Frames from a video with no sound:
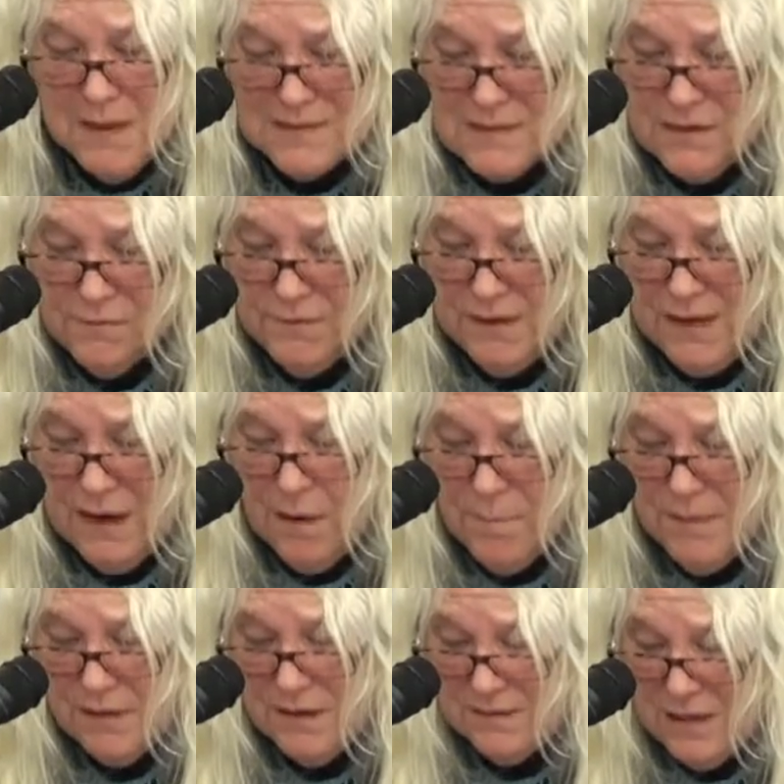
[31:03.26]
myself to get
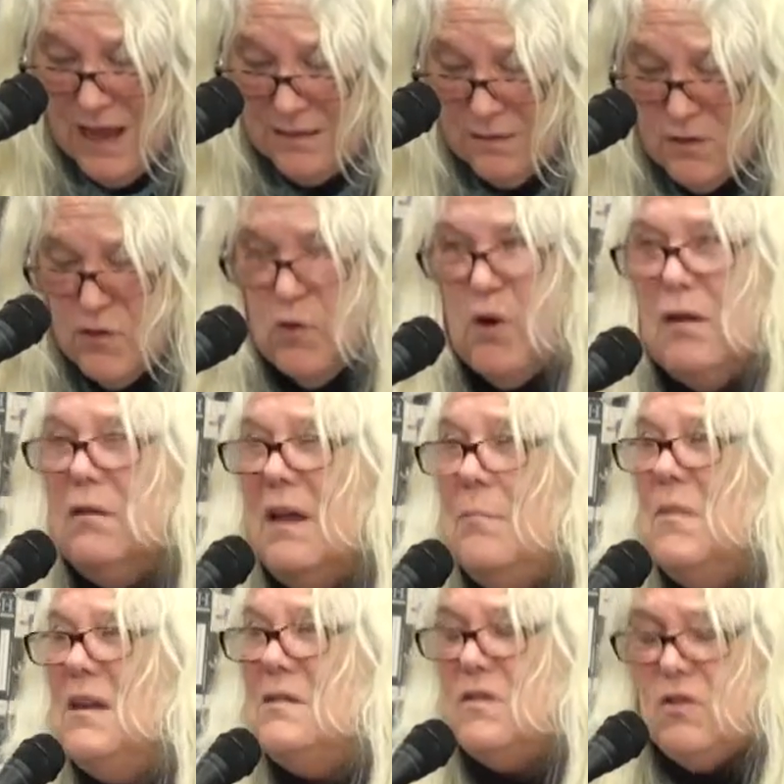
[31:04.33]
up and unlock the door and
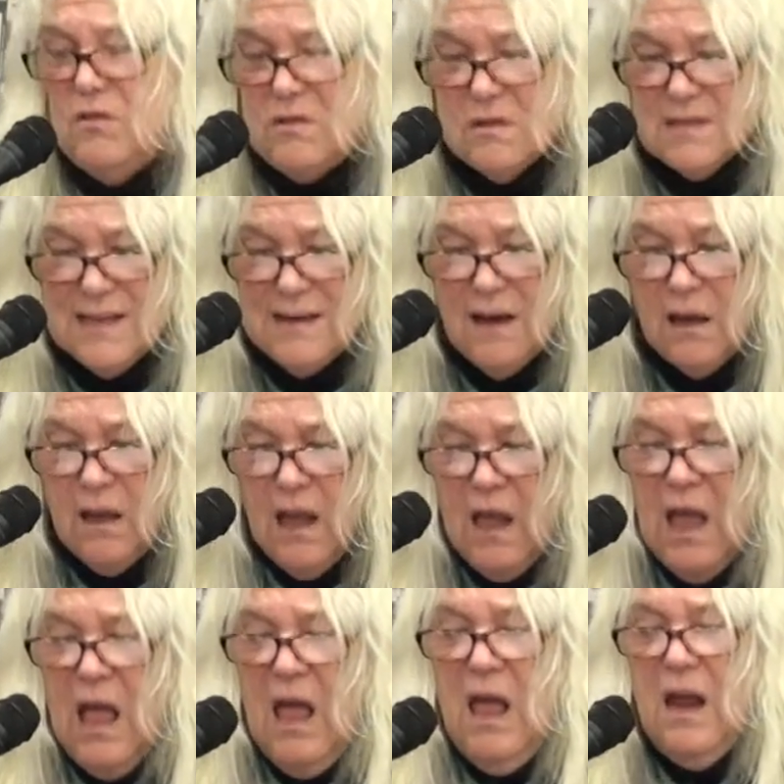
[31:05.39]
let my students in.
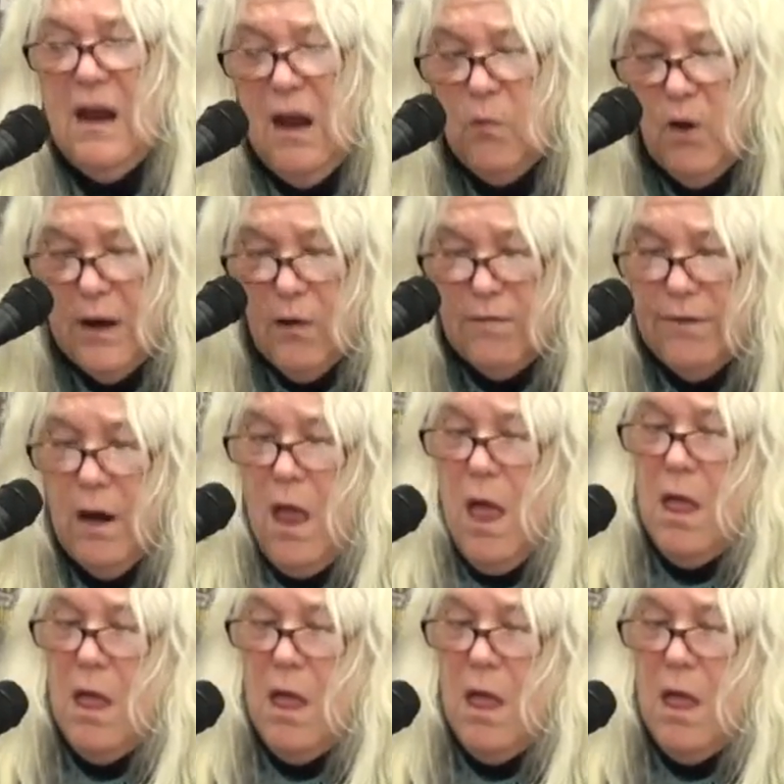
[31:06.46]
And I went over,